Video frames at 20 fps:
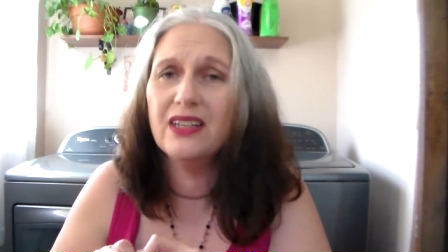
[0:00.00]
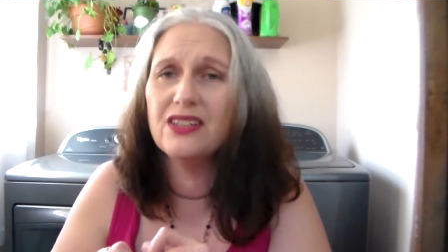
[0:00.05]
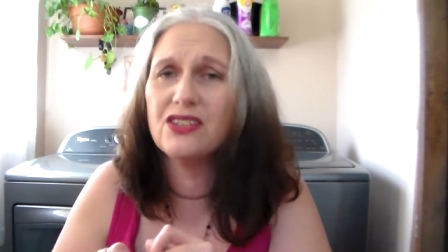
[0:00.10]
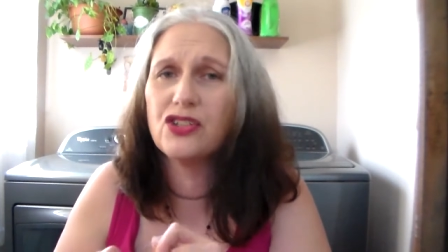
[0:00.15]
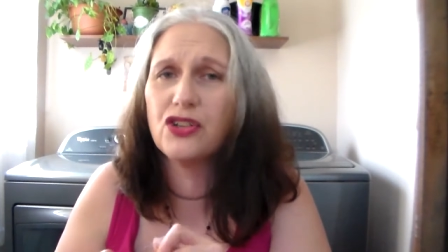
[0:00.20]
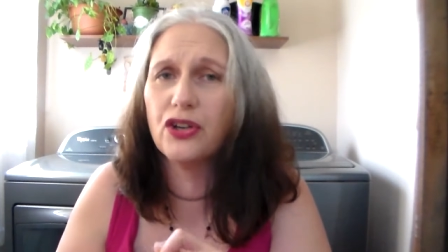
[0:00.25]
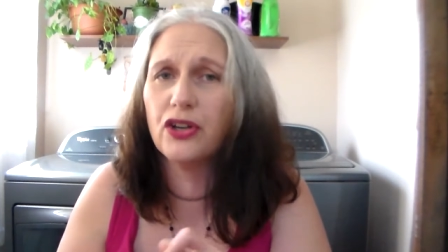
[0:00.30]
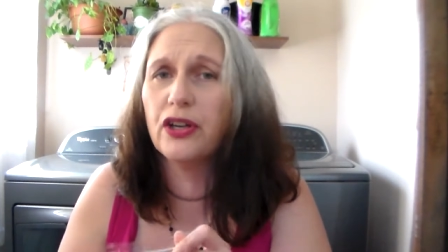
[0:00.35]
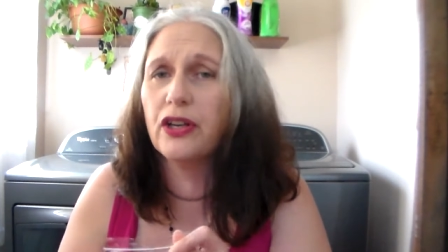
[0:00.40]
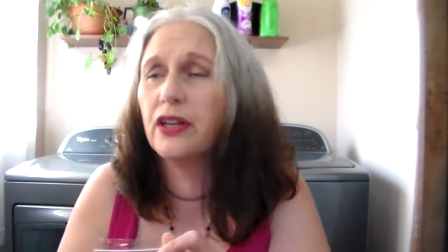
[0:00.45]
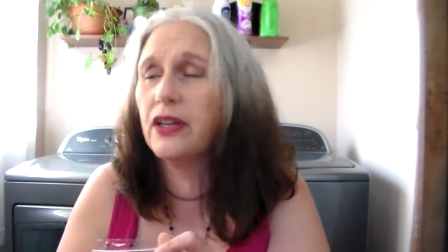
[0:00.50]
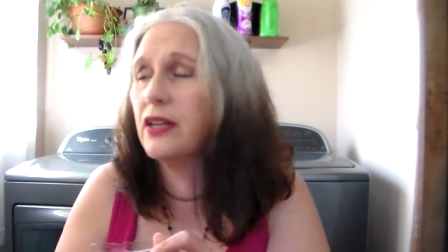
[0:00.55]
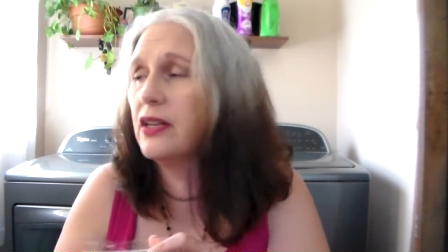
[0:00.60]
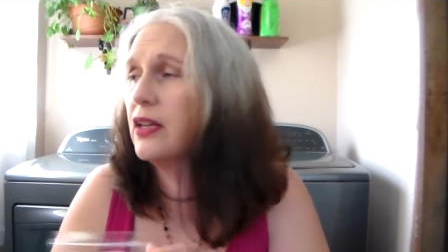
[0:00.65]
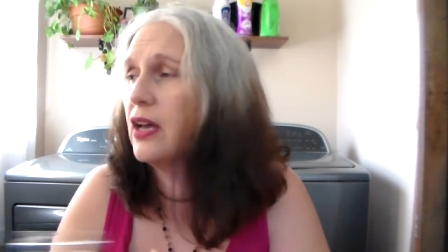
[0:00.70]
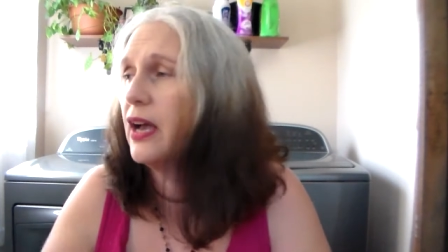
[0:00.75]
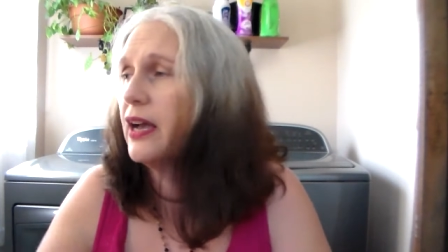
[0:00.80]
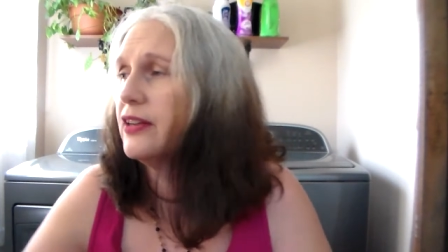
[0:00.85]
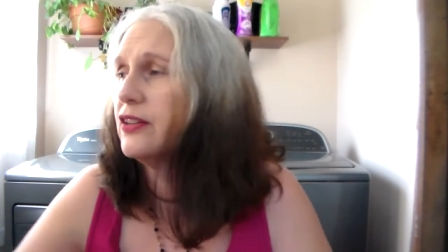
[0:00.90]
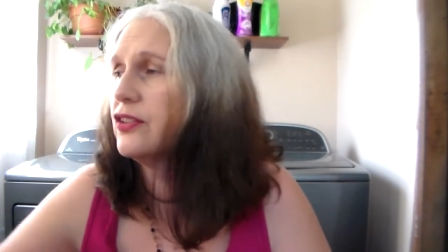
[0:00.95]
It's good.
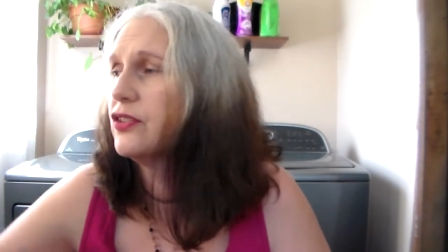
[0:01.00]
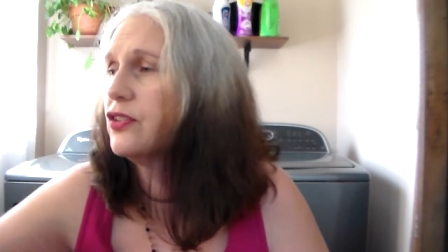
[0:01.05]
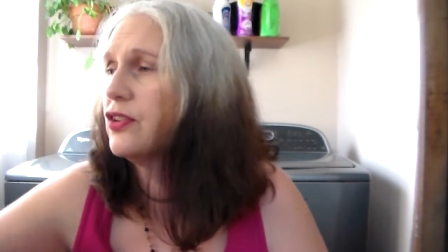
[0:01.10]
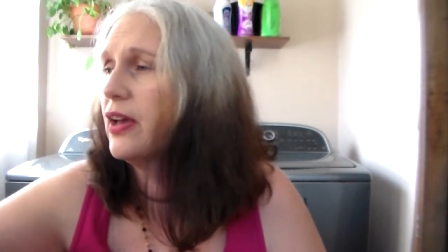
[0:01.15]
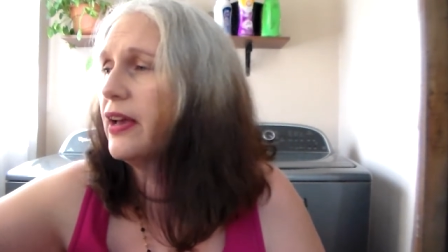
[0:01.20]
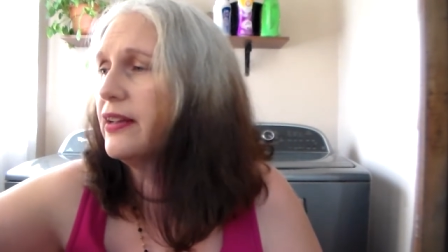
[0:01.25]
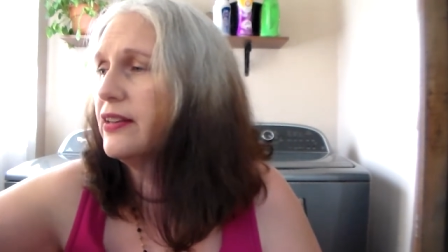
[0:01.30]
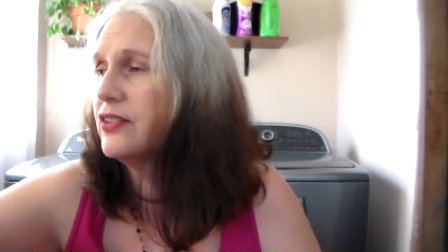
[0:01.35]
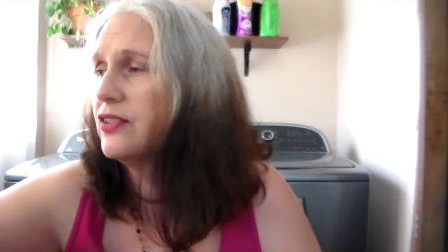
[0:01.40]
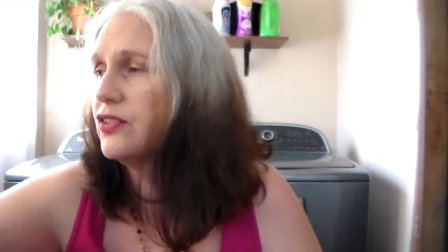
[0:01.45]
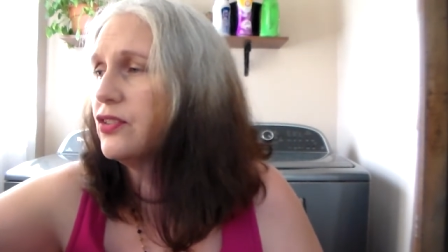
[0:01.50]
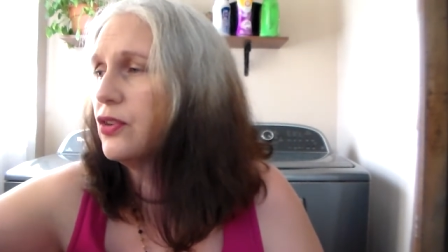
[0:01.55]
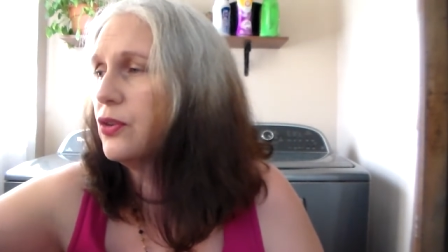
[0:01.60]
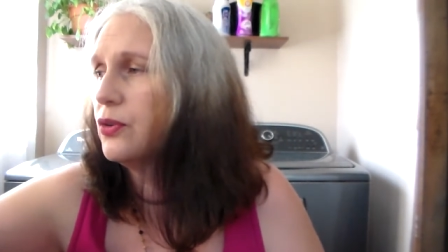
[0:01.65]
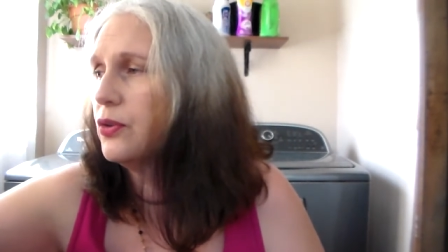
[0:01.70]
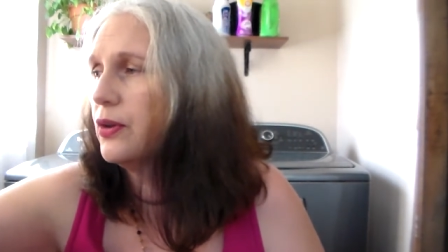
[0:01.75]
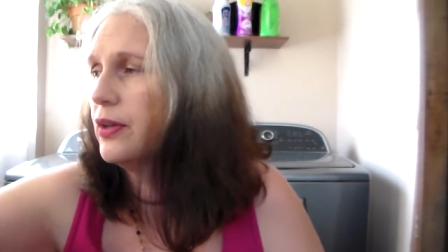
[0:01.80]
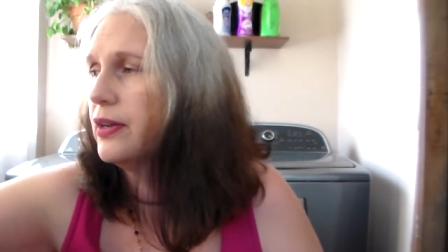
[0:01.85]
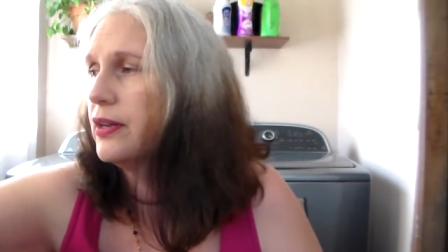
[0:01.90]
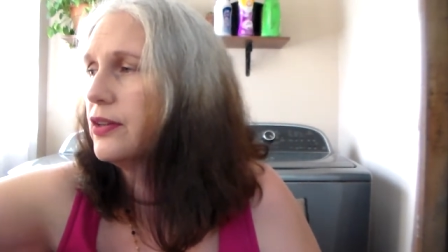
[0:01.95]
I just I just
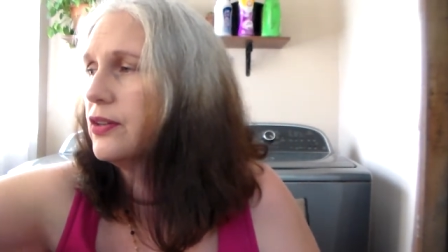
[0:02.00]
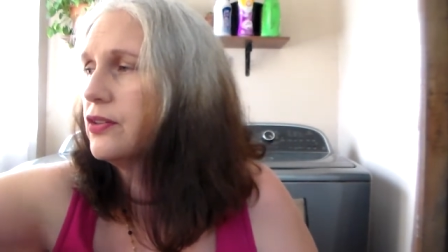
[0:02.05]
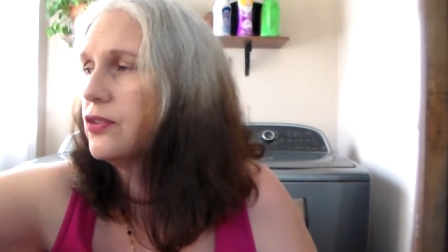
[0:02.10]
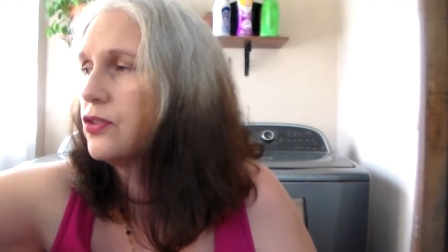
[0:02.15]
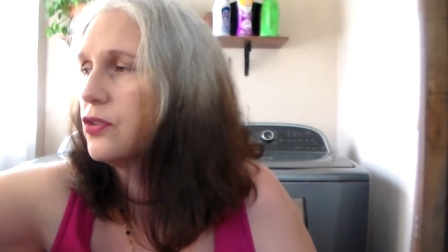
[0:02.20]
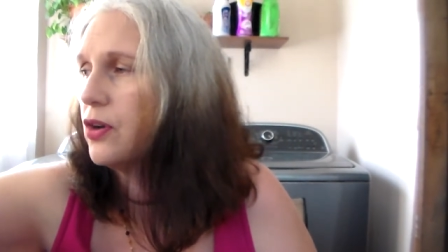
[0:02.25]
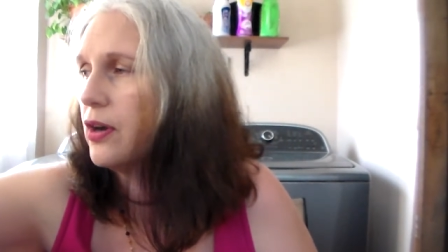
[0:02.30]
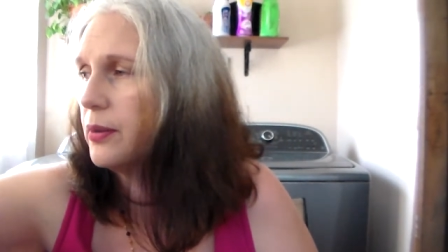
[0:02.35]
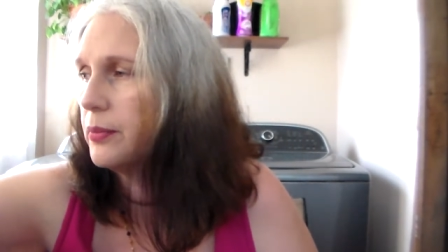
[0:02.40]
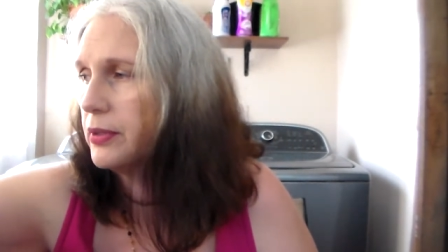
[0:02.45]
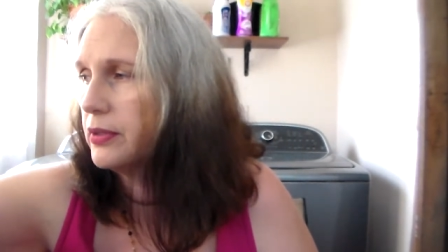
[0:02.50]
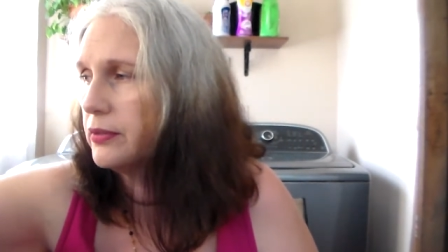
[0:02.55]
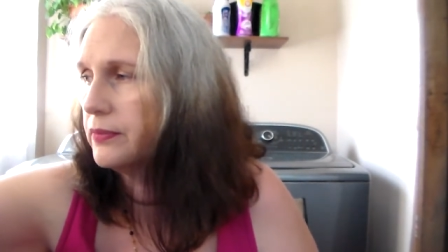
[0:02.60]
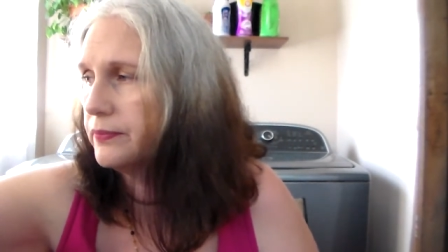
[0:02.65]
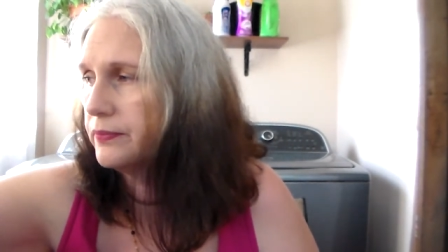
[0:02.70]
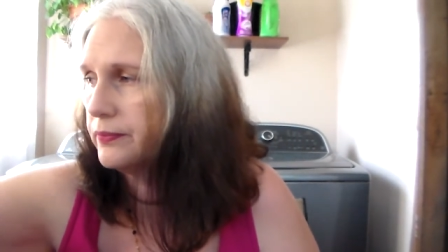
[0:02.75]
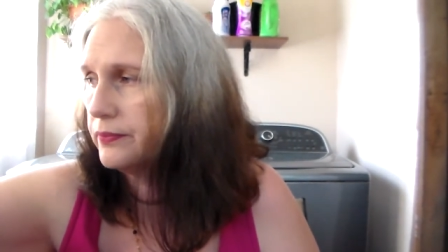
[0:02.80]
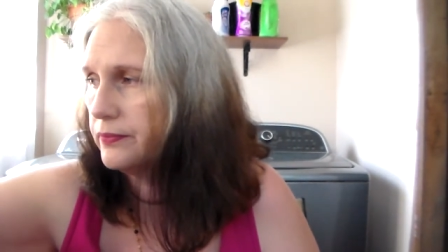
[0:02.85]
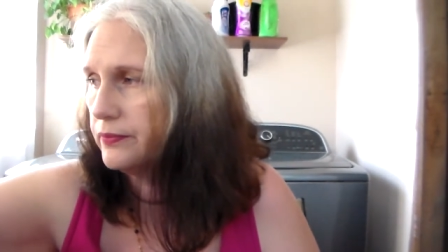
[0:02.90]
don't know how to describe it.